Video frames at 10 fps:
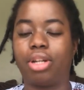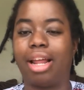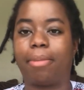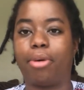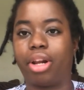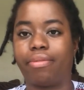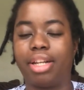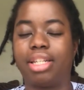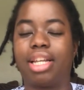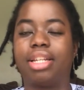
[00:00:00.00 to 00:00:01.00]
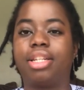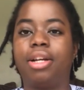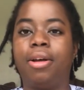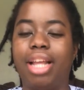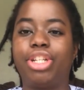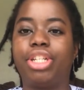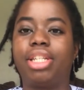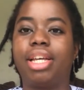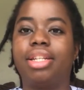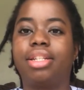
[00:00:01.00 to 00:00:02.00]
like product of incest. And she
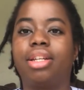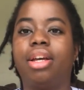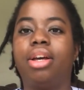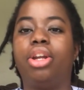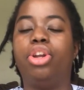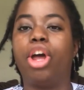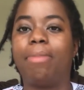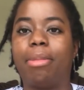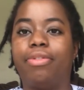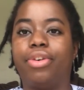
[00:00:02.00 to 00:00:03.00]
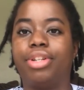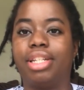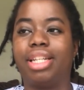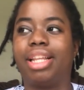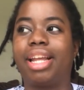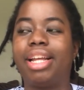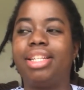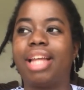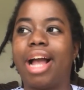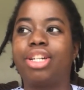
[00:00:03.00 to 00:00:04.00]
says learn Bible verses, and the
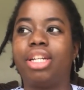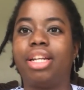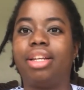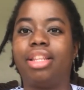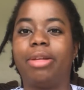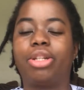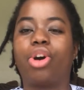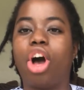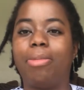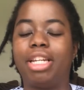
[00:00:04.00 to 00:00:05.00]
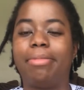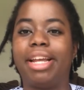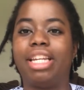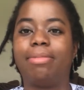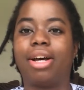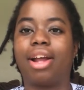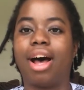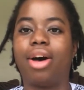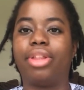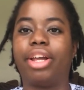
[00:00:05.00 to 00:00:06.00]
kids actually, there's a comment made about
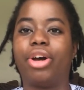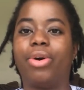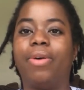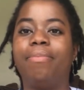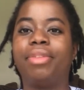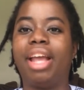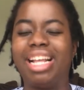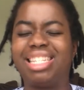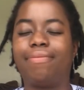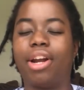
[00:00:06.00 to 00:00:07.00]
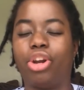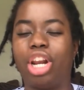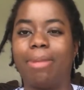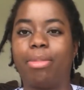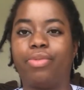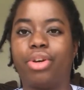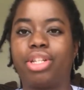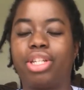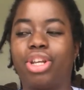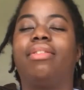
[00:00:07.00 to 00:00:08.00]
how they go, it's fun learning Bible
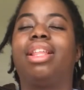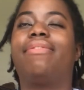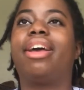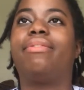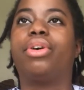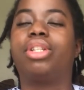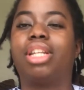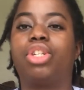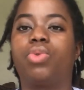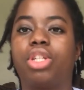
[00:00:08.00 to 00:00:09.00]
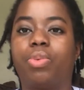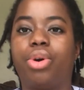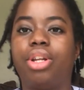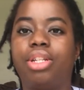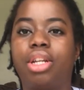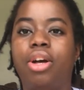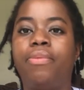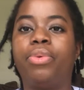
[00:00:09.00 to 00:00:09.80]
verses. They find verses that twist words